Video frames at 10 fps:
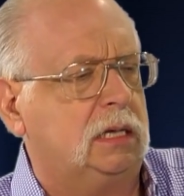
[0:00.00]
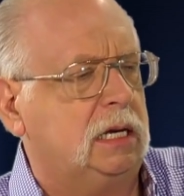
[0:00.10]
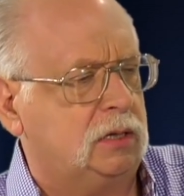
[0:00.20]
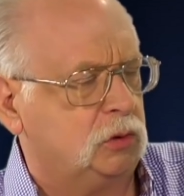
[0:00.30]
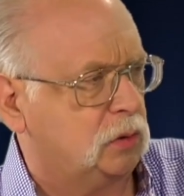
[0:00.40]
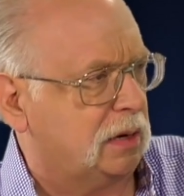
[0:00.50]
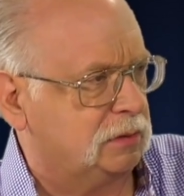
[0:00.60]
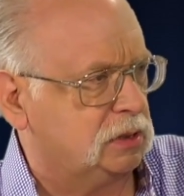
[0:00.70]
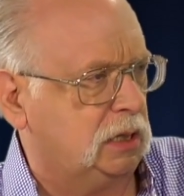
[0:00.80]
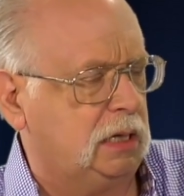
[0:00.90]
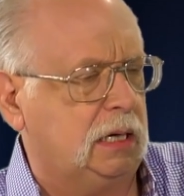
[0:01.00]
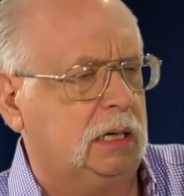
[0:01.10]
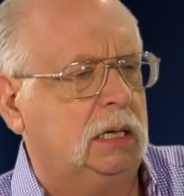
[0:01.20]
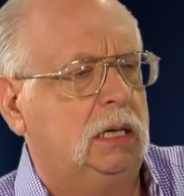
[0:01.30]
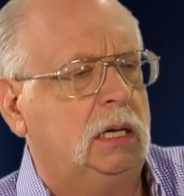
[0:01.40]
Keith and Travis Lee,
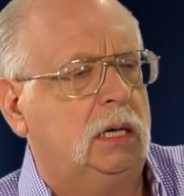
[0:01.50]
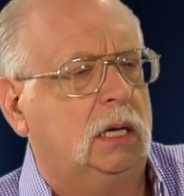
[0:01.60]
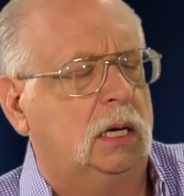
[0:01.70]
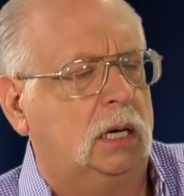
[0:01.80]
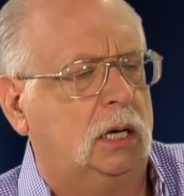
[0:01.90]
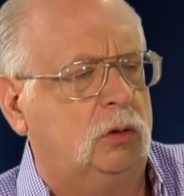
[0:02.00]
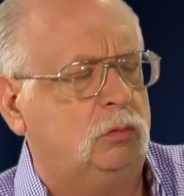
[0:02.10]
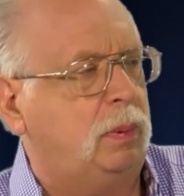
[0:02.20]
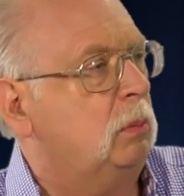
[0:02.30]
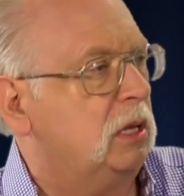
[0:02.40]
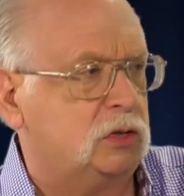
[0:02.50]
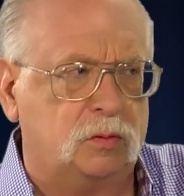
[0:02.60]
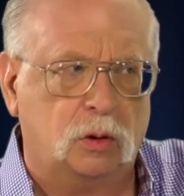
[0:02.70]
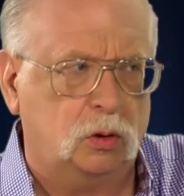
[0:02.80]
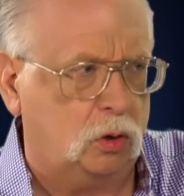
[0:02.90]
who've been with us
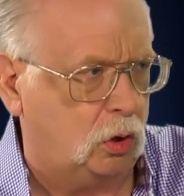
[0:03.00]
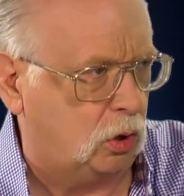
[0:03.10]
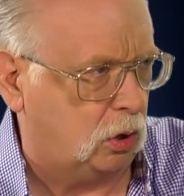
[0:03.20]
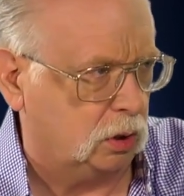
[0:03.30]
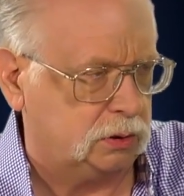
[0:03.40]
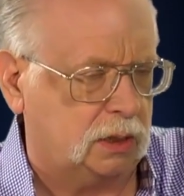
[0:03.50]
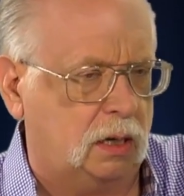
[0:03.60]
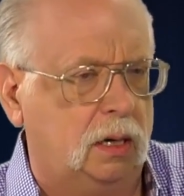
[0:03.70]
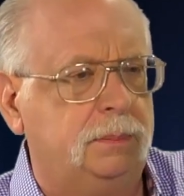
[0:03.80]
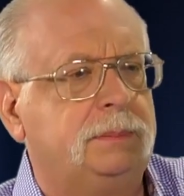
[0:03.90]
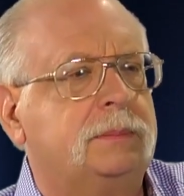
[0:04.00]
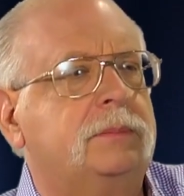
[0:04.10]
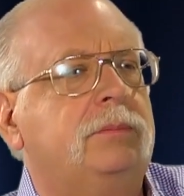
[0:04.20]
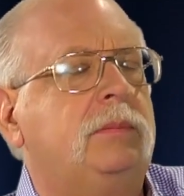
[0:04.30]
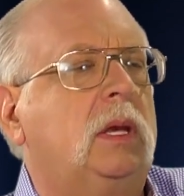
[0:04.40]
for a long time.
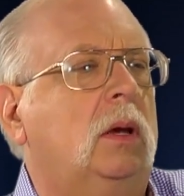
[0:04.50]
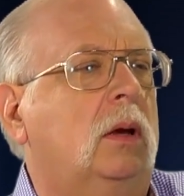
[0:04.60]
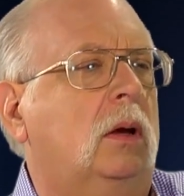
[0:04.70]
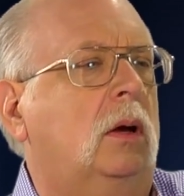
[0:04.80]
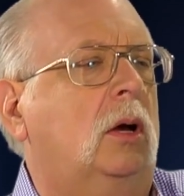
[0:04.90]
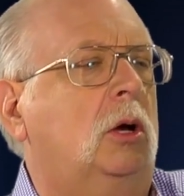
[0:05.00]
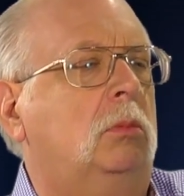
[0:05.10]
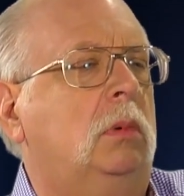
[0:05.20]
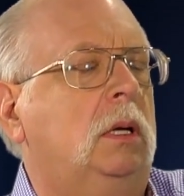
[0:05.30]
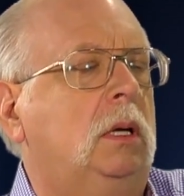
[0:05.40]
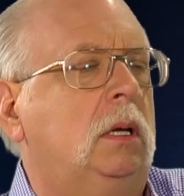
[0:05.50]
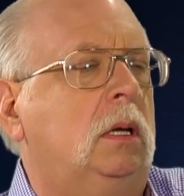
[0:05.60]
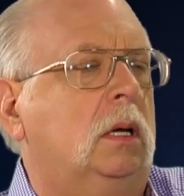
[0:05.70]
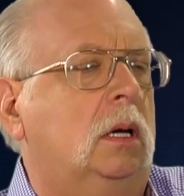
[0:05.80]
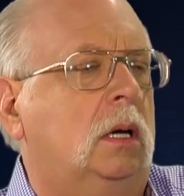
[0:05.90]

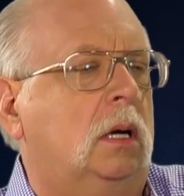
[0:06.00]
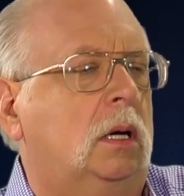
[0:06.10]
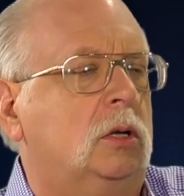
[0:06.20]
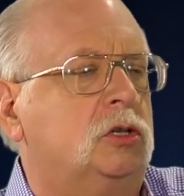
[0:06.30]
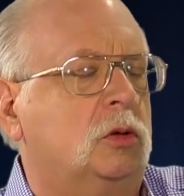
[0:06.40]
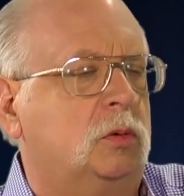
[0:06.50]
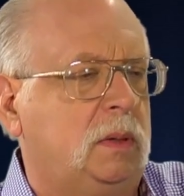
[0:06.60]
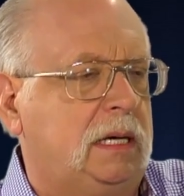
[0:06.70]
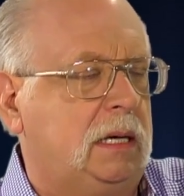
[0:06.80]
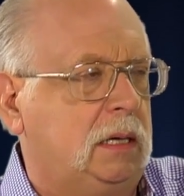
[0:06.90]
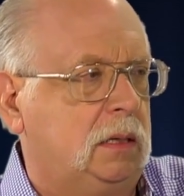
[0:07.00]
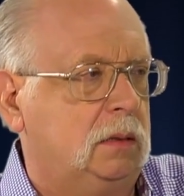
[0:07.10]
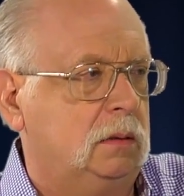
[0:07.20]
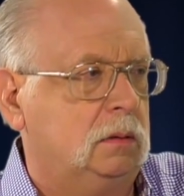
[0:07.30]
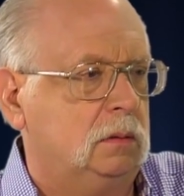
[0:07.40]
So 3D
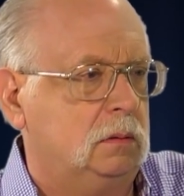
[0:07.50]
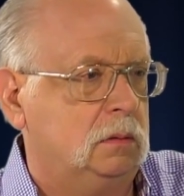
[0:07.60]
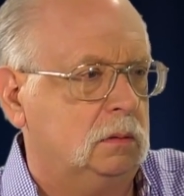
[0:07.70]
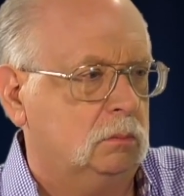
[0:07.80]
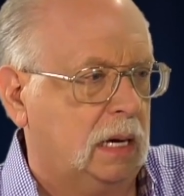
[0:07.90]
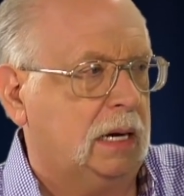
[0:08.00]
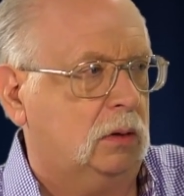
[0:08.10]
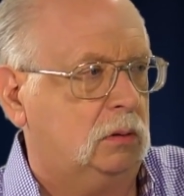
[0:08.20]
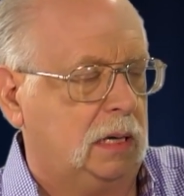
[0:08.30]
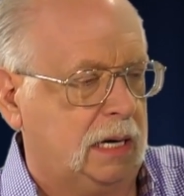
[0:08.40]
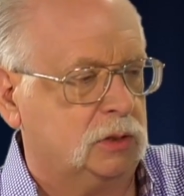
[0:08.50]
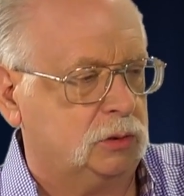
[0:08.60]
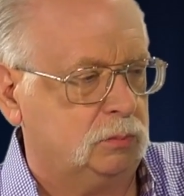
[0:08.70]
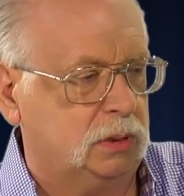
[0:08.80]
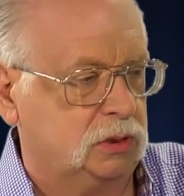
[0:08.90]
Mail has
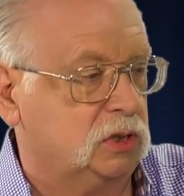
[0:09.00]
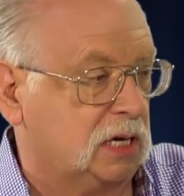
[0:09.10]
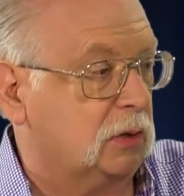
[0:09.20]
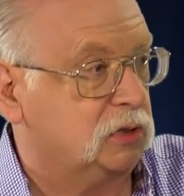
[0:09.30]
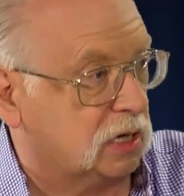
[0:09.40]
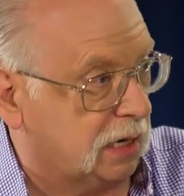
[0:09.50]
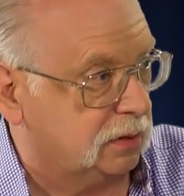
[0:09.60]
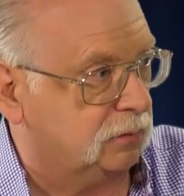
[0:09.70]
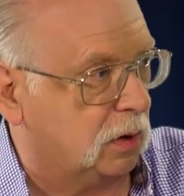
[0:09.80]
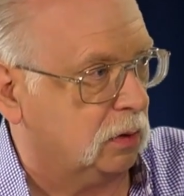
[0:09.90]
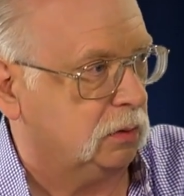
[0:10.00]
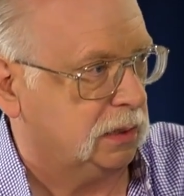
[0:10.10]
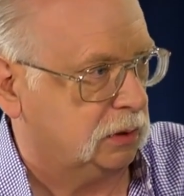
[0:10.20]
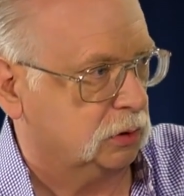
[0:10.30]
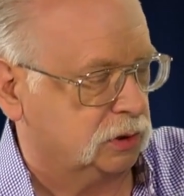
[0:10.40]
business outside of our
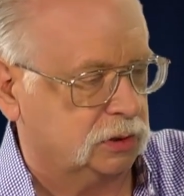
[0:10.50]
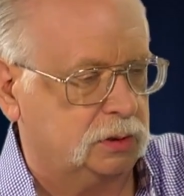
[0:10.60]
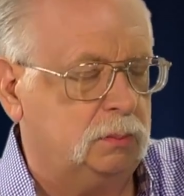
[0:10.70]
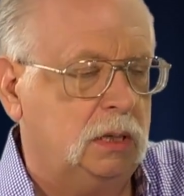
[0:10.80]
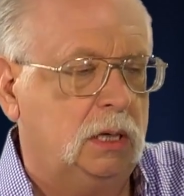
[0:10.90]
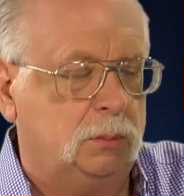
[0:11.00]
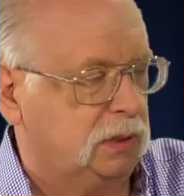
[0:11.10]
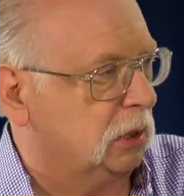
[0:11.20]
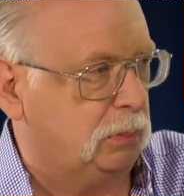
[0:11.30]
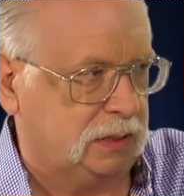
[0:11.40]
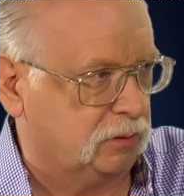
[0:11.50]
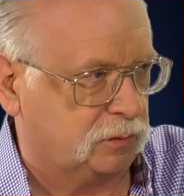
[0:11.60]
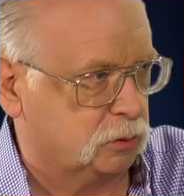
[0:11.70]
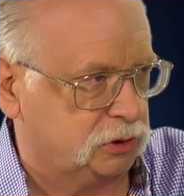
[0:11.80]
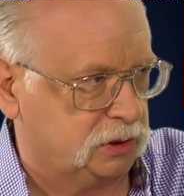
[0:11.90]
ecosystem, but they'll be the
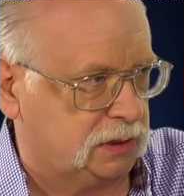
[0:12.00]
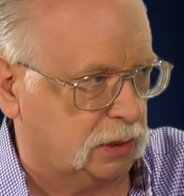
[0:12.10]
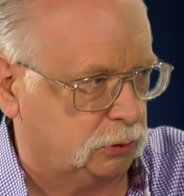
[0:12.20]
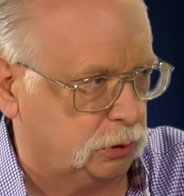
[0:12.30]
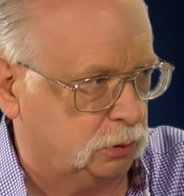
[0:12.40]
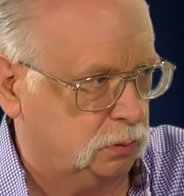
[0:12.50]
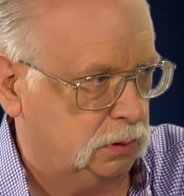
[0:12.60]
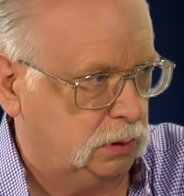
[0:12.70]
first to tell you